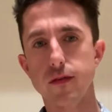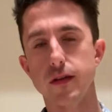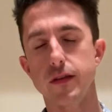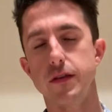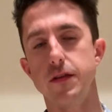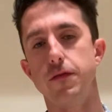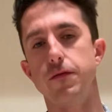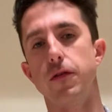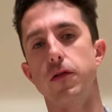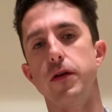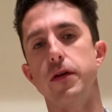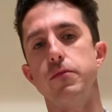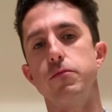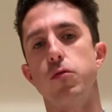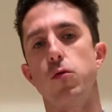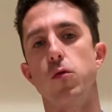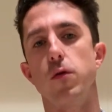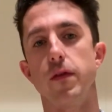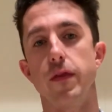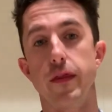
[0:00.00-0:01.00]
It's very
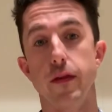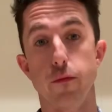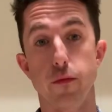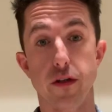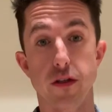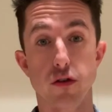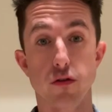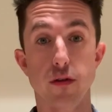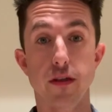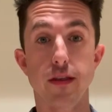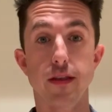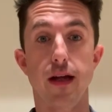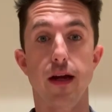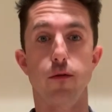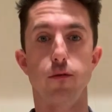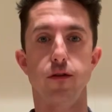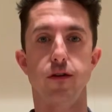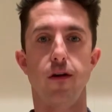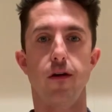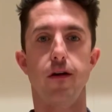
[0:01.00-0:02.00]
important that we treat
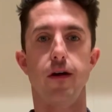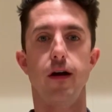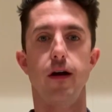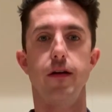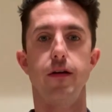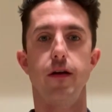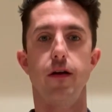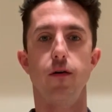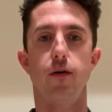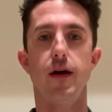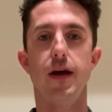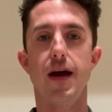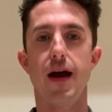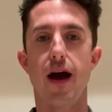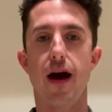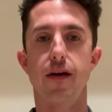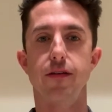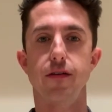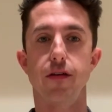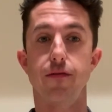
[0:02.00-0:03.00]
that ritardando
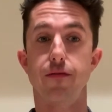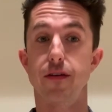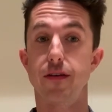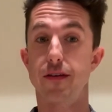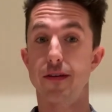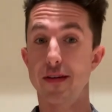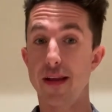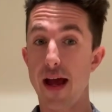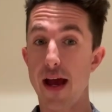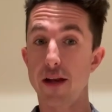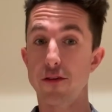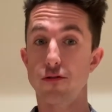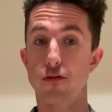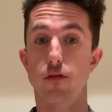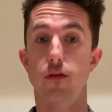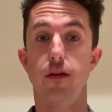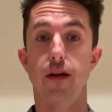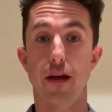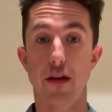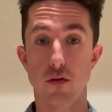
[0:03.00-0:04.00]
as if it's
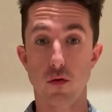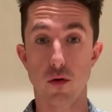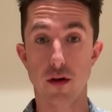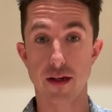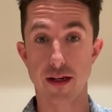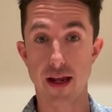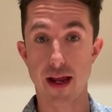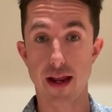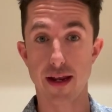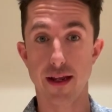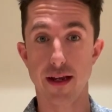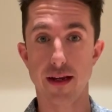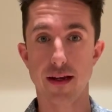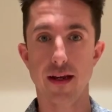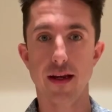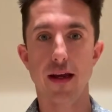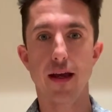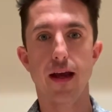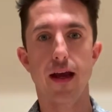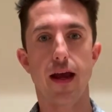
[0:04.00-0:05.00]
natural and
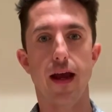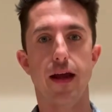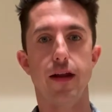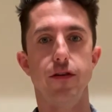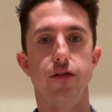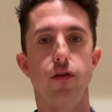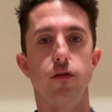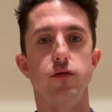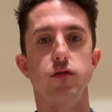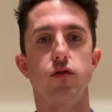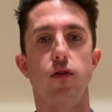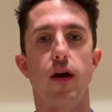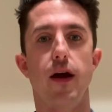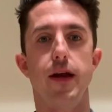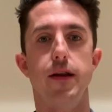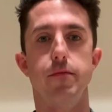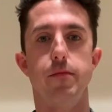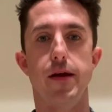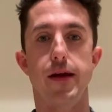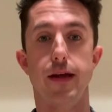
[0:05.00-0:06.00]
organic, and don't try
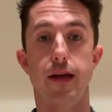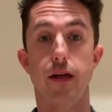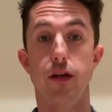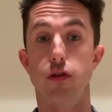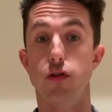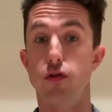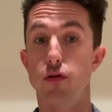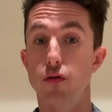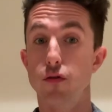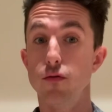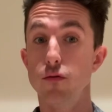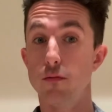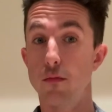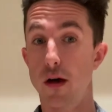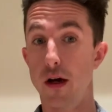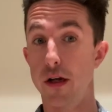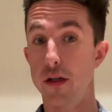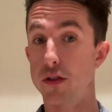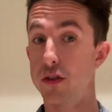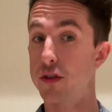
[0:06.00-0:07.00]
and make it too
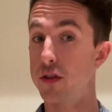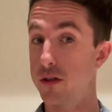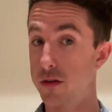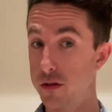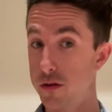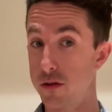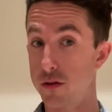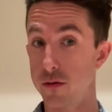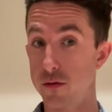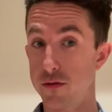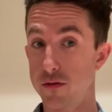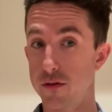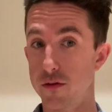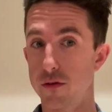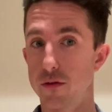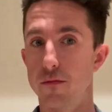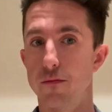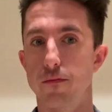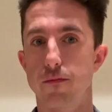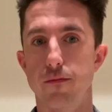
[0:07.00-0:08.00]
much too
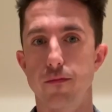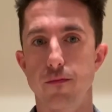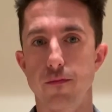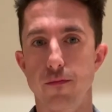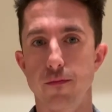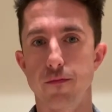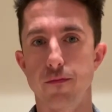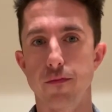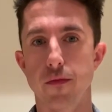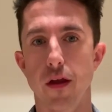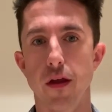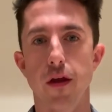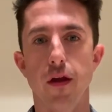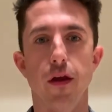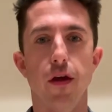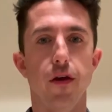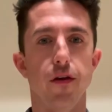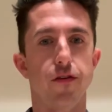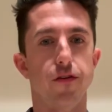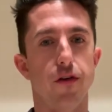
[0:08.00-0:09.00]
soon.
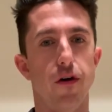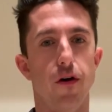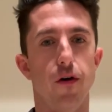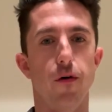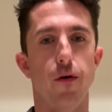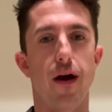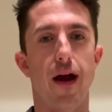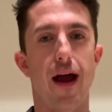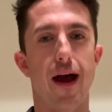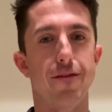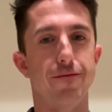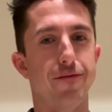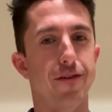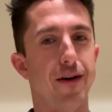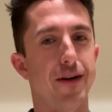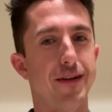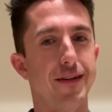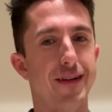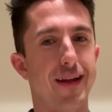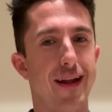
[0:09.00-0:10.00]
So have
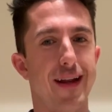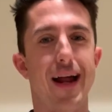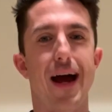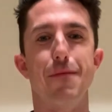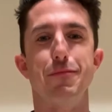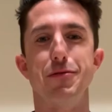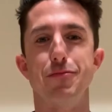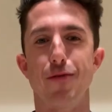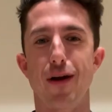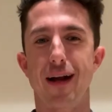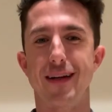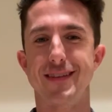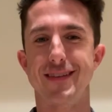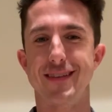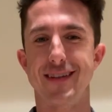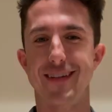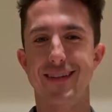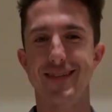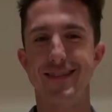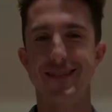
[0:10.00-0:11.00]
fun and happy
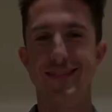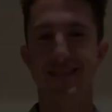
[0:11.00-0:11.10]
practicing.